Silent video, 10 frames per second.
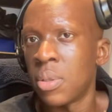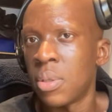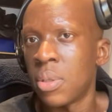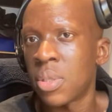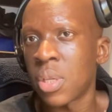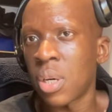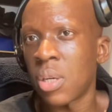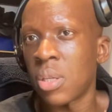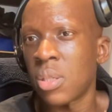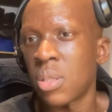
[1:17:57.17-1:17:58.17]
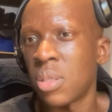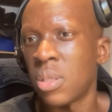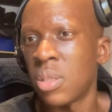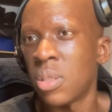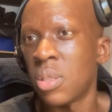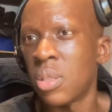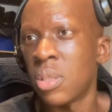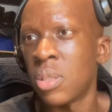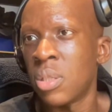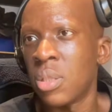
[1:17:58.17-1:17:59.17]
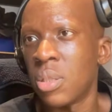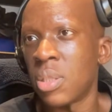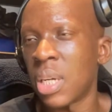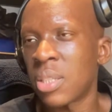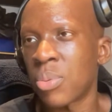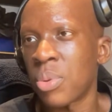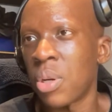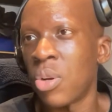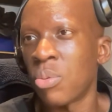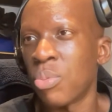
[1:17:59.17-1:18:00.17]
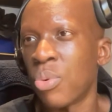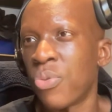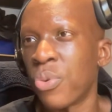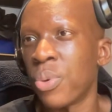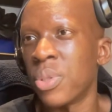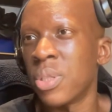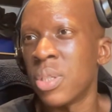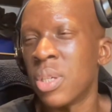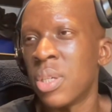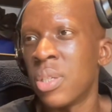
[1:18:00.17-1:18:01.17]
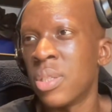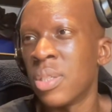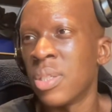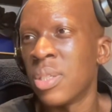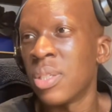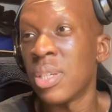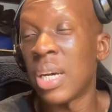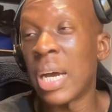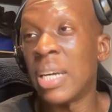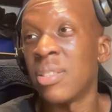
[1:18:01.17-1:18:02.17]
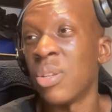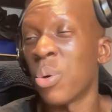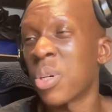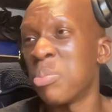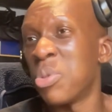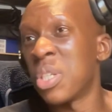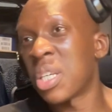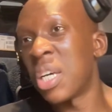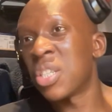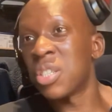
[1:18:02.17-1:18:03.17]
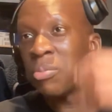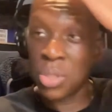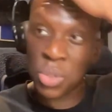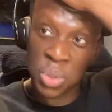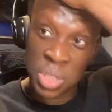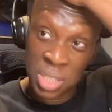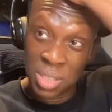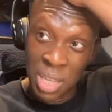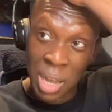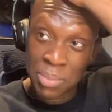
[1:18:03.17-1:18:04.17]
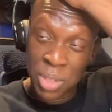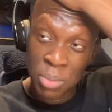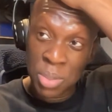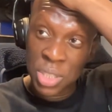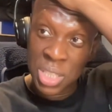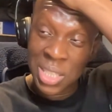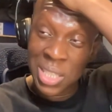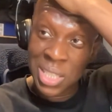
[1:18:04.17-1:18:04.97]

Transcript: Sarr. Diatta with a long ball forward. And no communication between Abdelmajid